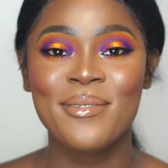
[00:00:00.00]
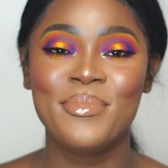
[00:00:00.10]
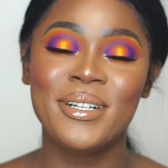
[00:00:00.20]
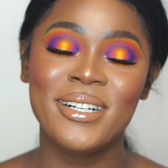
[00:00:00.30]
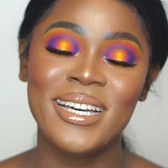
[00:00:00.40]

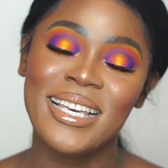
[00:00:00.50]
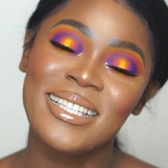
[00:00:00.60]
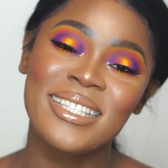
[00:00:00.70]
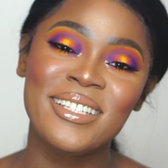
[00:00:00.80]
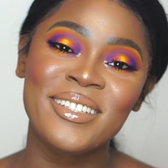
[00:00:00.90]
but it
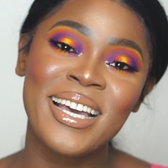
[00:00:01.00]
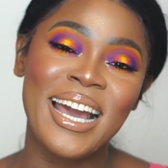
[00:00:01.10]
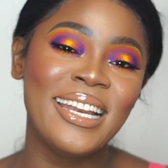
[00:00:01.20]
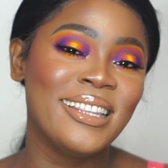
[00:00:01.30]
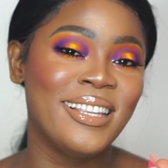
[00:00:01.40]
still
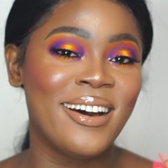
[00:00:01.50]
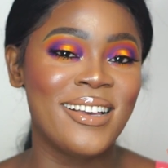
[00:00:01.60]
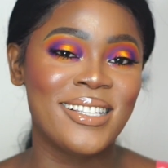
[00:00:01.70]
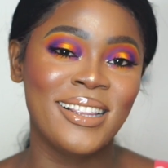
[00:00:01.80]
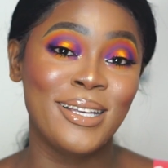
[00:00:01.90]
kind of
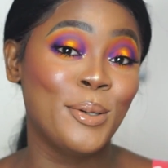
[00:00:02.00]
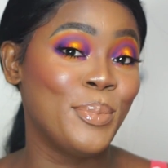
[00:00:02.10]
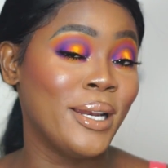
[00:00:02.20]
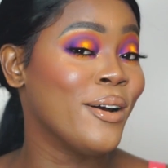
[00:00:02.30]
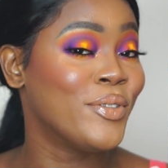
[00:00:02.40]
does a little
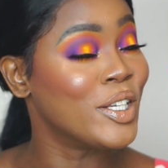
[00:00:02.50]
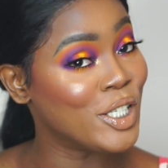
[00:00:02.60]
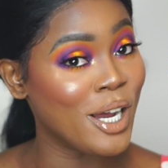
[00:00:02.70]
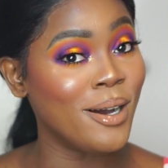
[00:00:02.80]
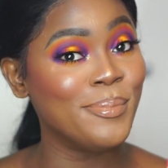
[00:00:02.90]
bit of the
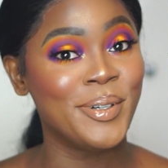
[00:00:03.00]
job,